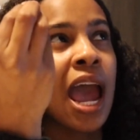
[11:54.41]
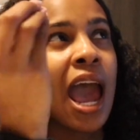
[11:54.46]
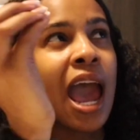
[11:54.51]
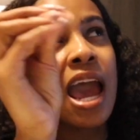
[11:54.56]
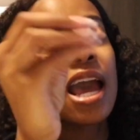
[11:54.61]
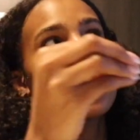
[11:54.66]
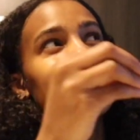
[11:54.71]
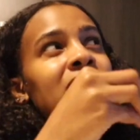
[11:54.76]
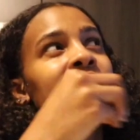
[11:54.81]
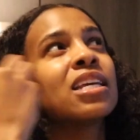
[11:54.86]

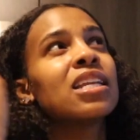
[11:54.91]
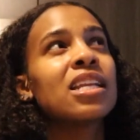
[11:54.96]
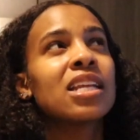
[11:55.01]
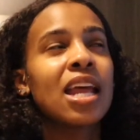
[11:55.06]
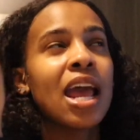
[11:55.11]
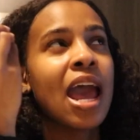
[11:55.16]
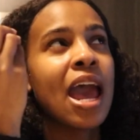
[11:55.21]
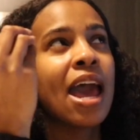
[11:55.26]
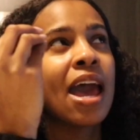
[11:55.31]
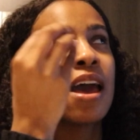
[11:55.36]
I
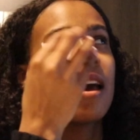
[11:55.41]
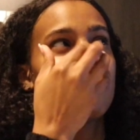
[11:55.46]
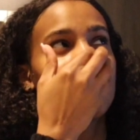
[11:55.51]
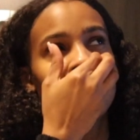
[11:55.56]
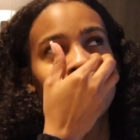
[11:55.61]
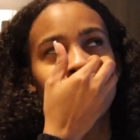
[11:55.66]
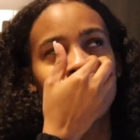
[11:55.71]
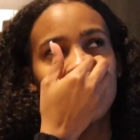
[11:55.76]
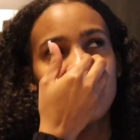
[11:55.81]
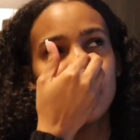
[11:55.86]
didn't
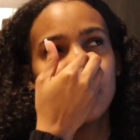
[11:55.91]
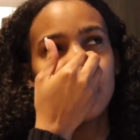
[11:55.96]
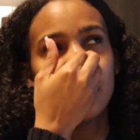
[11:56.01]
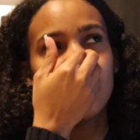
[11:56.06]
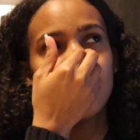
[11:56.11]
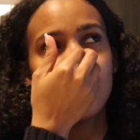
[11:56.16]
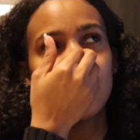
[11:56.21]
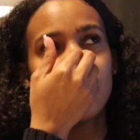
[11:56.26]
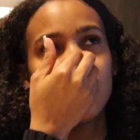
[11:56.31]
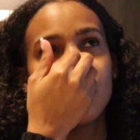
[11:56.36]
have
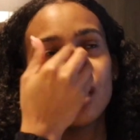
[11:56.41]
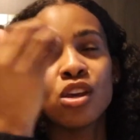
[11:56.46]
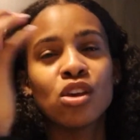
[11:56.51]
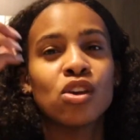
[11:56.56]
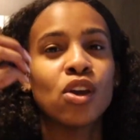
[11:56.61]
the